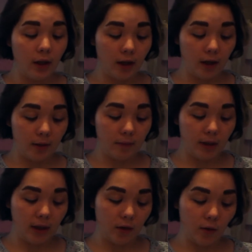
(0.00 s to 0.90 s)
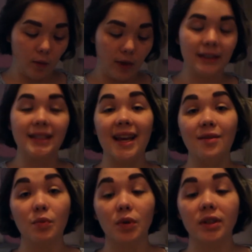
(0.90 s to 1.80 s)
in
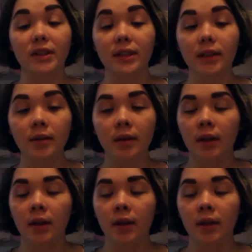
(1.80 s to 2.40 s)
110 Porcelain.